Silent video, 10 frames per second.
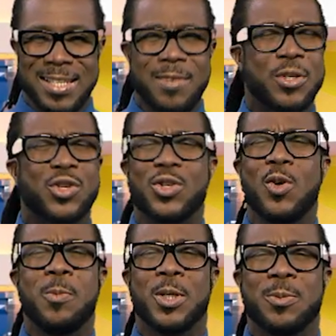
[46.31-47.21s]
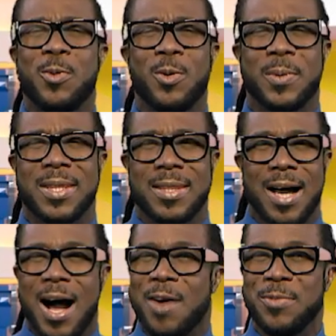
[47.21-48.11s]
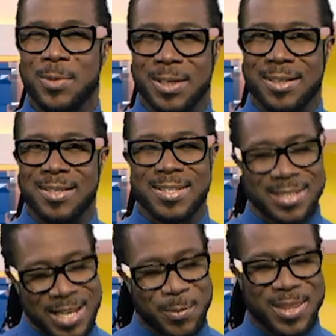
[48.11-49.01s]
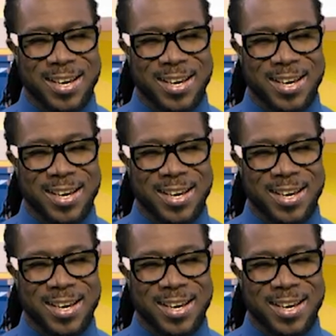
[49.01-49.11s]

There is so much more within the half hour. Stay with